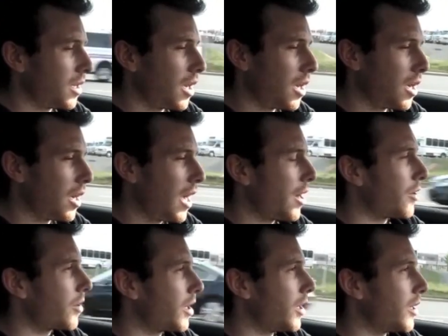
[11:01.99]

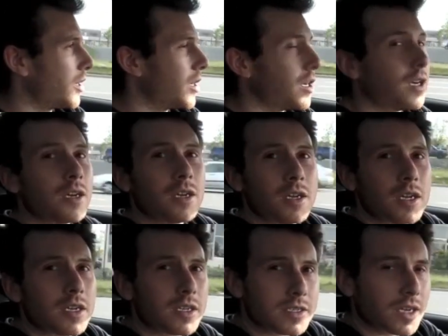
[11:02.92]
how Kia
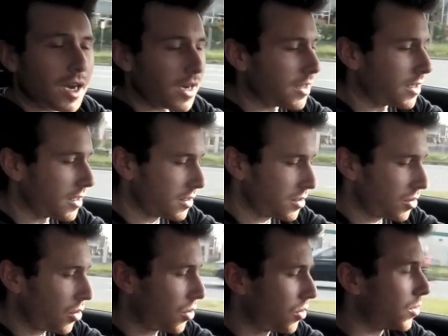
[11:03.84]
designed this
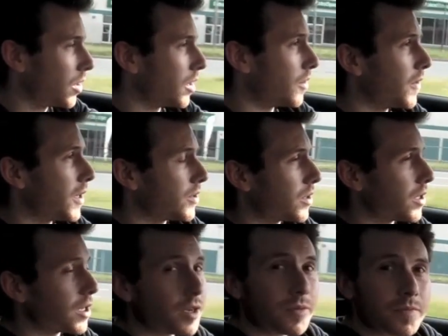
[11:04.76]
whole interface right
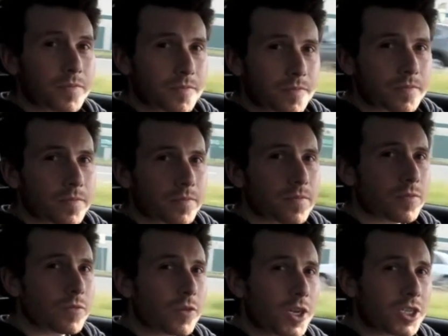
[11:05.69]
here.
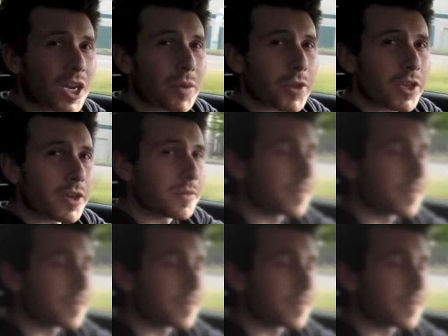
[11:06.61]
Great job, Kia.